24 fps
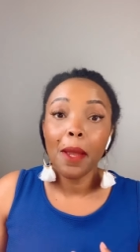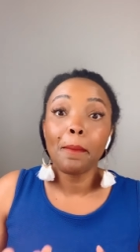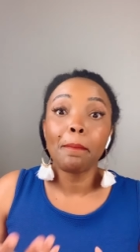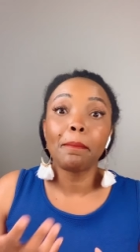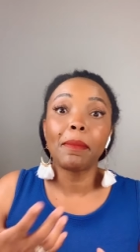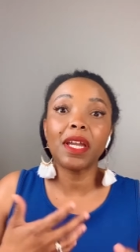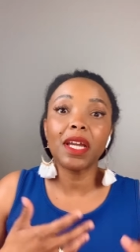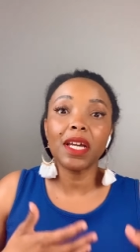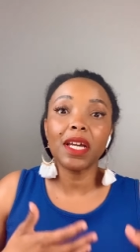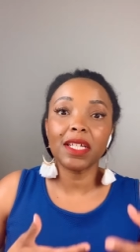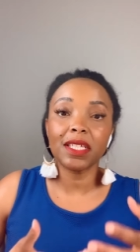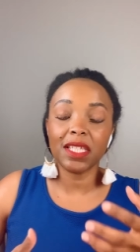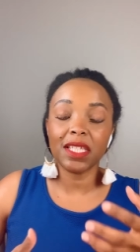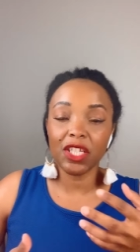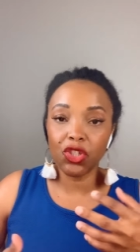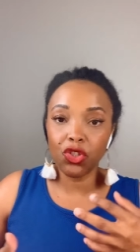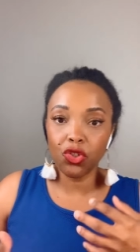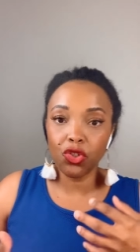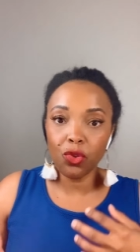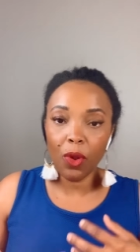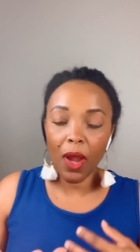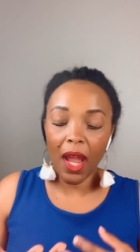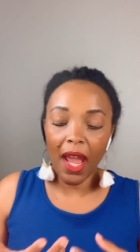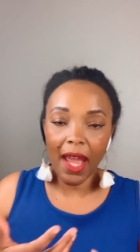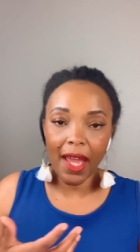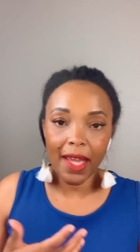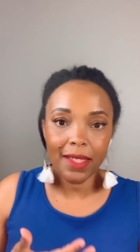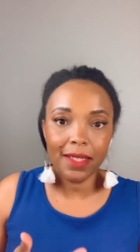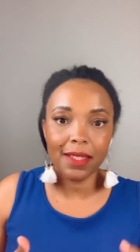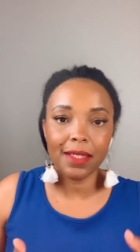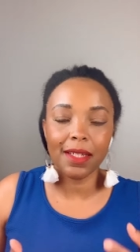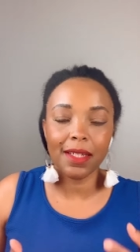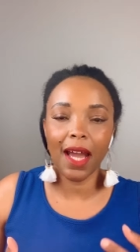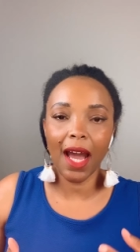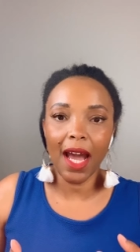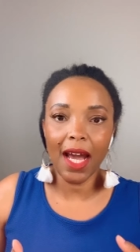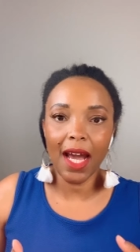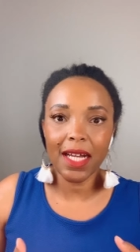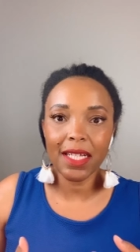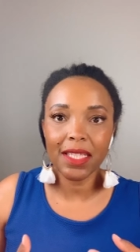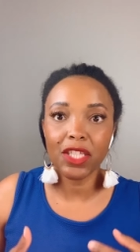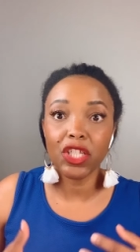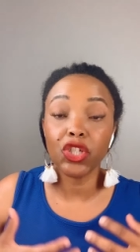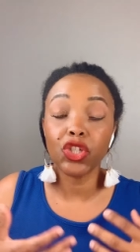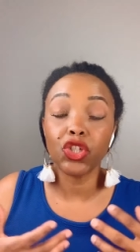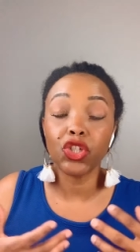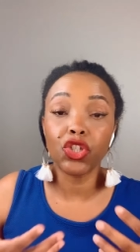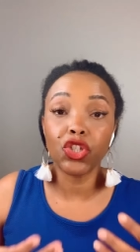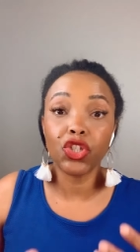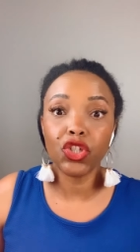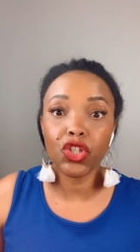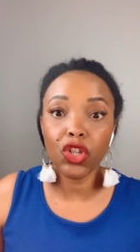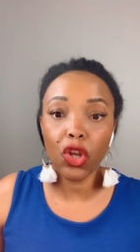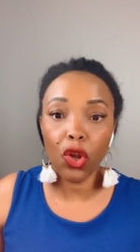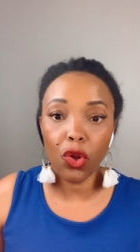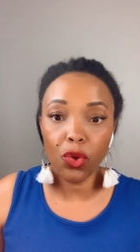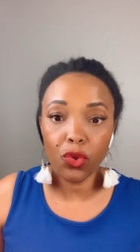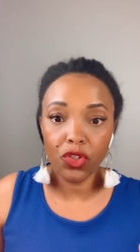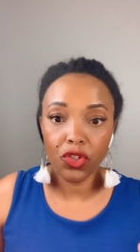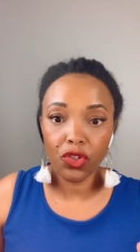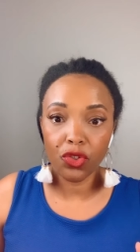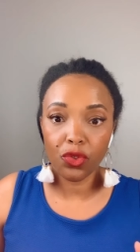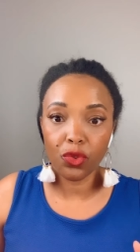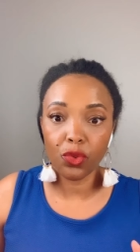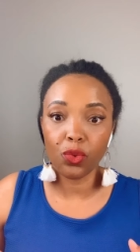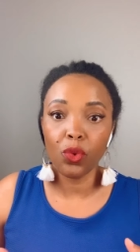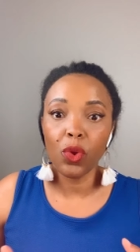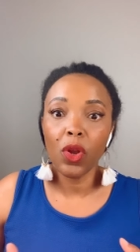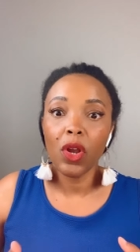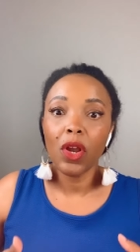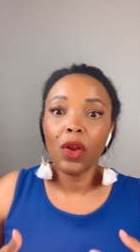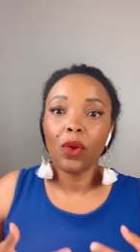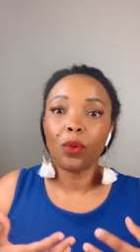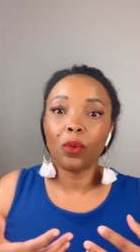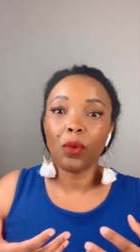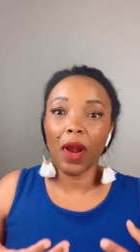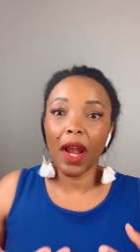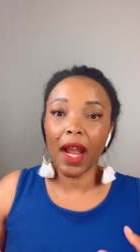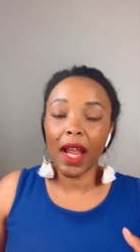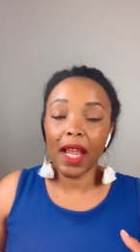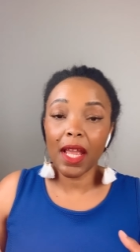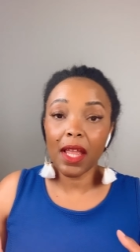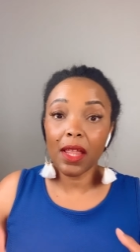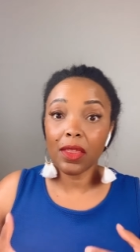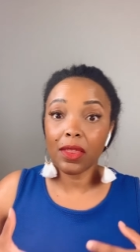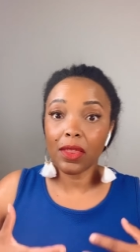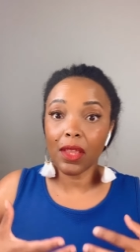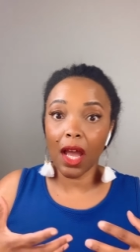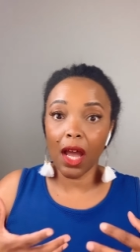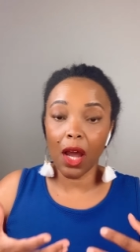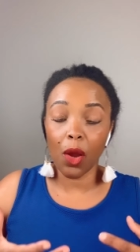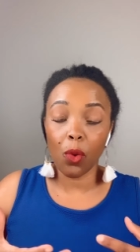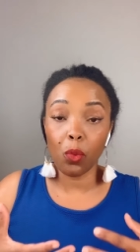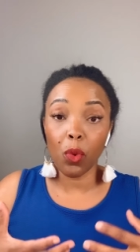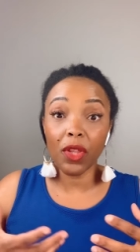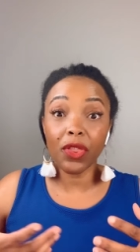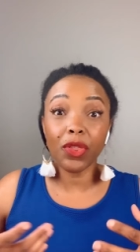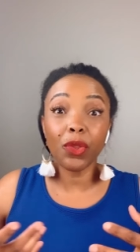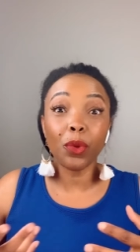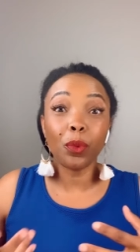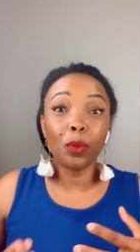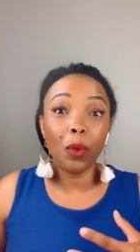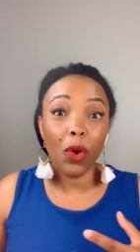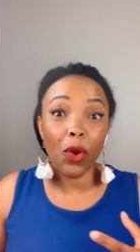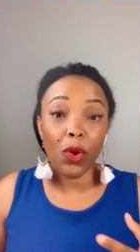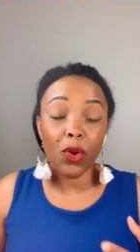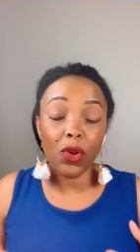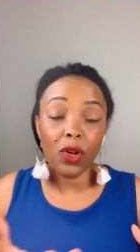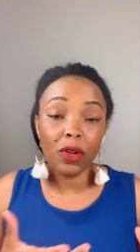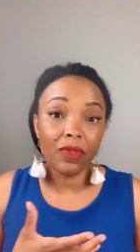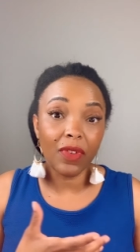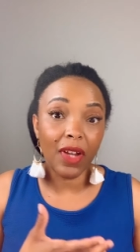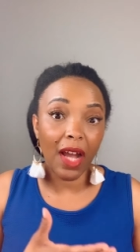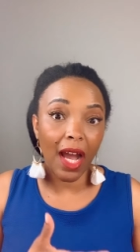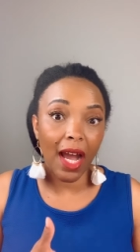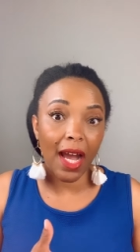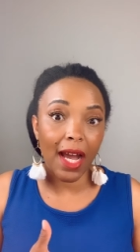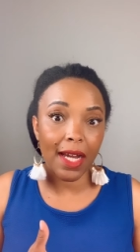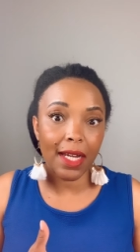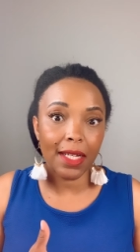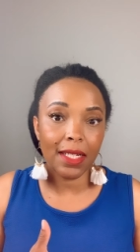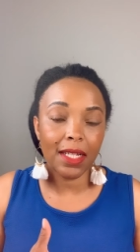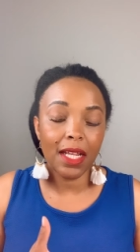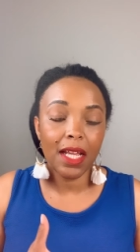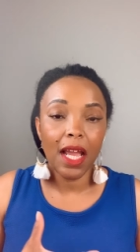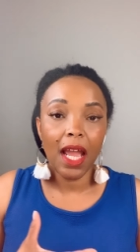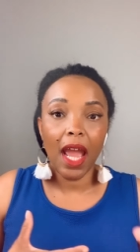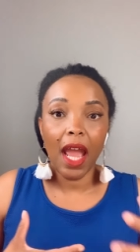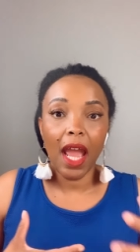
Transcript: Because as you ask God to show you, right, what the Word of God,